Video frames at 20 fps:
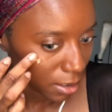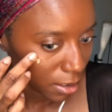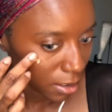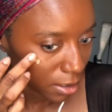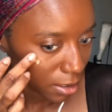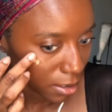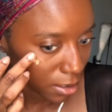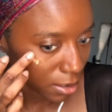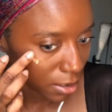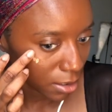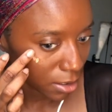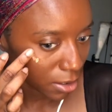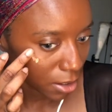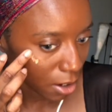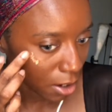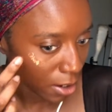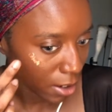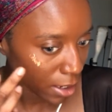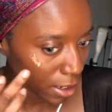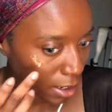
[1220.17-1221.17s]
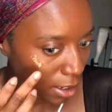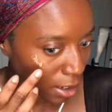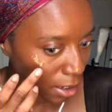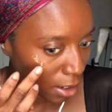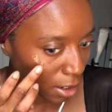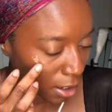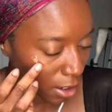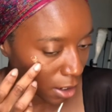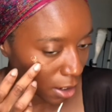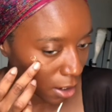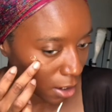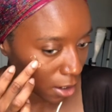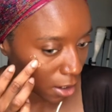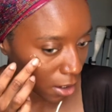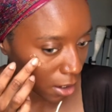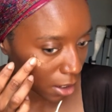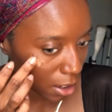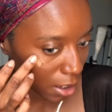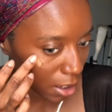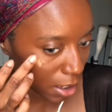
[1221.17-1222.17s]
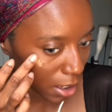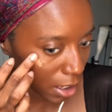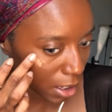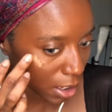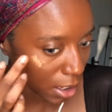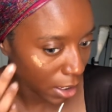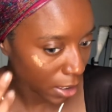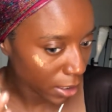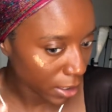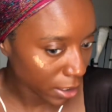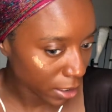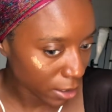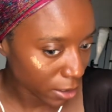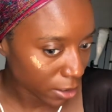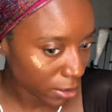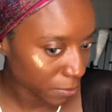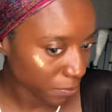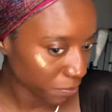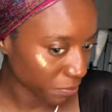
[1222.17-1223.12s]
Starting on here,